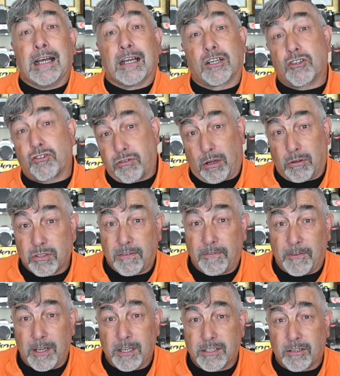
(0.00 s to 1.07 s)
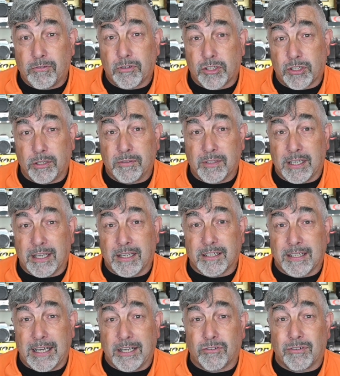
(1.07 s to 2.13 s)
controls for vertical shooting,
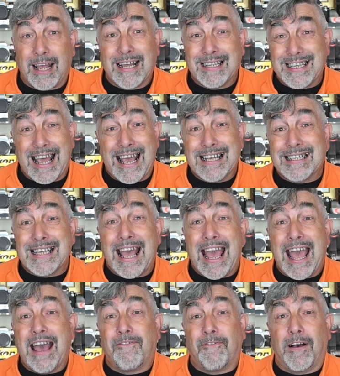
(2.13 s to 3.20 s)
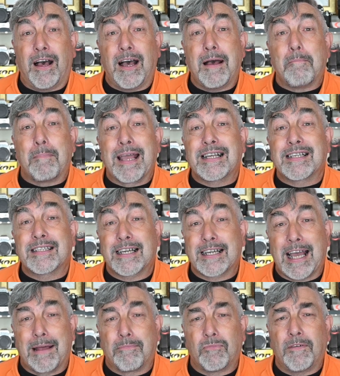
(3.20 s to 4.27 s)
etc., and as ever makes the
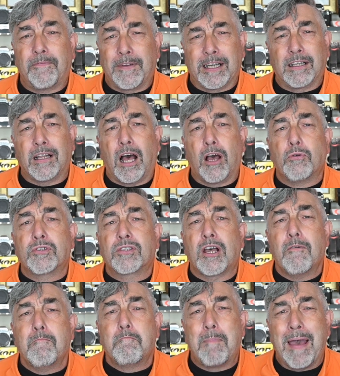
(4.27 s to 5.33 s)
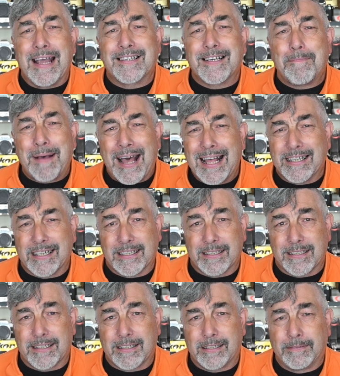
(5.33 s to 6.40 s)
camera feel oh so better
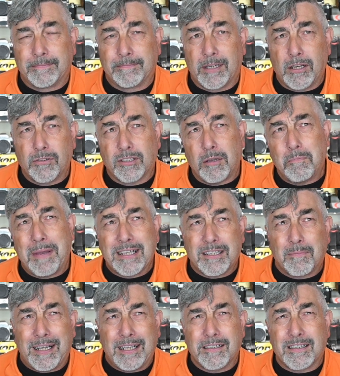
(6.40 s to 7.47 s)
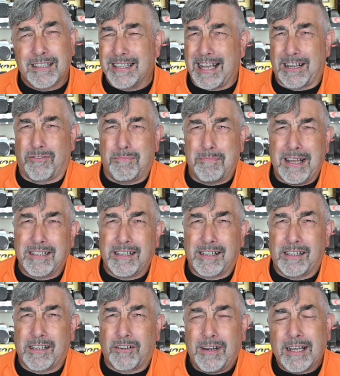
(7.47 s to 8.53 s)
balanced. Oh so better balanced, is that
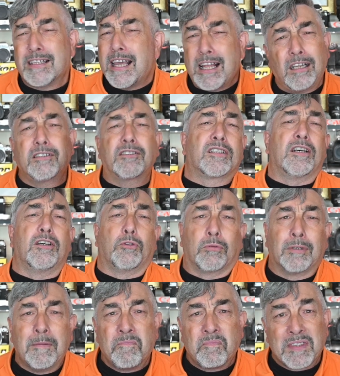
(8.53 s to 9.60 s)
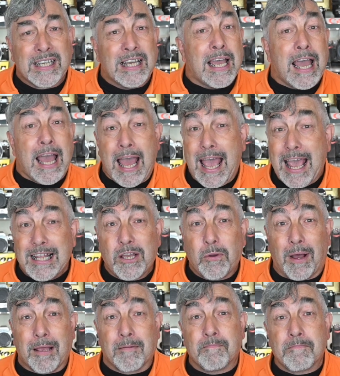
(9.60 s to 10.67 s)
grammatically correct? It'll do.
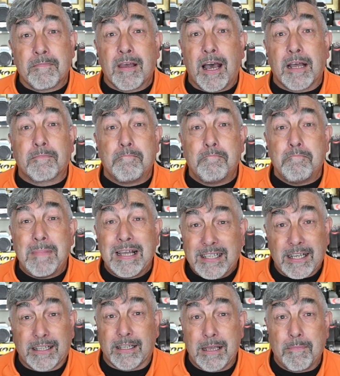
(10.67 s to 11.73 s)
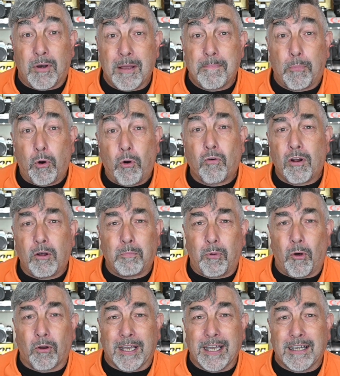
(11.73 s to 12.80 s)
Anyway, admittedly my poor old
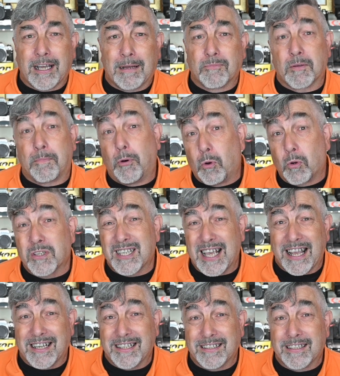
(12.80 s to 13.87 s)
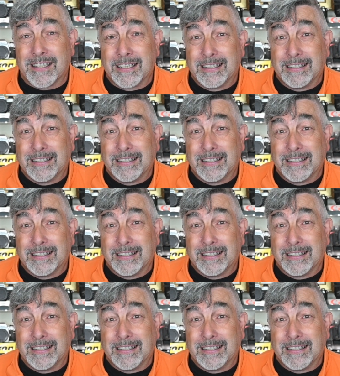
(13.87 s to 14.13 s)
pocket comes a poor second